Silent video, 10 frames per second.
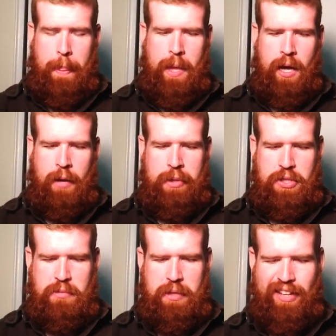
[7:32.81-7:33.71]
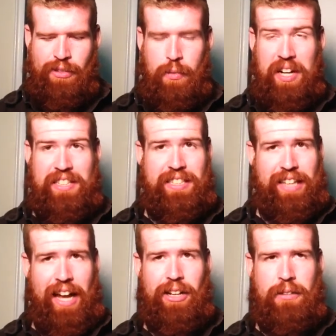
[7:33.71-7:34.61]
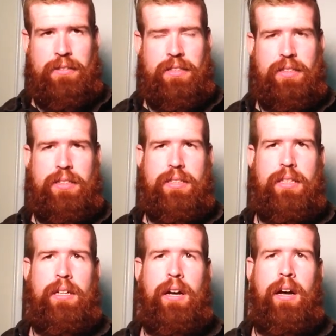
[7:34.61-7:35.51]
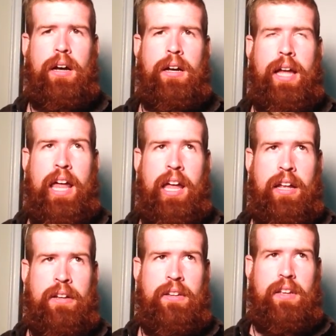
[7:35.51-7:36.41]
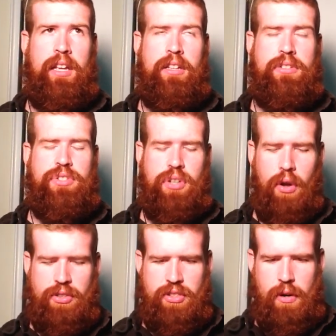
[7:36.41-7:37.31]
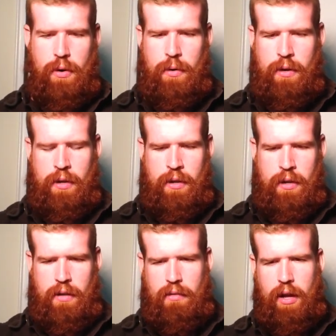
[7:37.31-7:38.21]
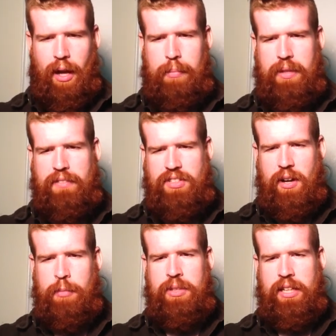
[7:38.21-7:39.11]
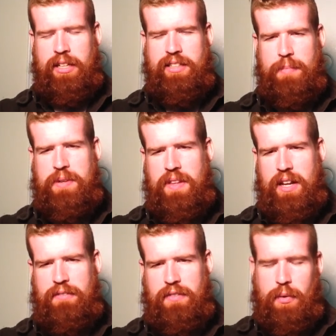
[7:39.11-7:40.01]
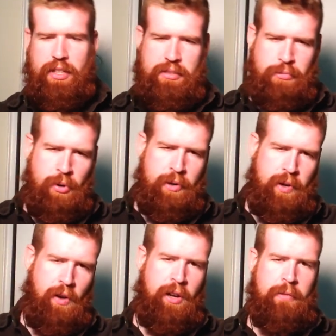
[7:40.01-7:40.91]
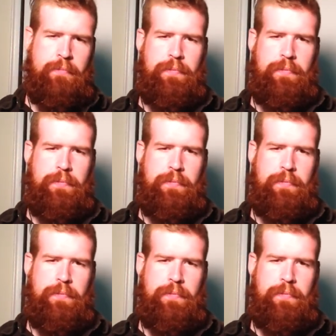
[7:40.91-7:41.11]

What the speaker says: It should be in the right style, and it should also, I believe it's commonly accepted that if there is embroidery on it,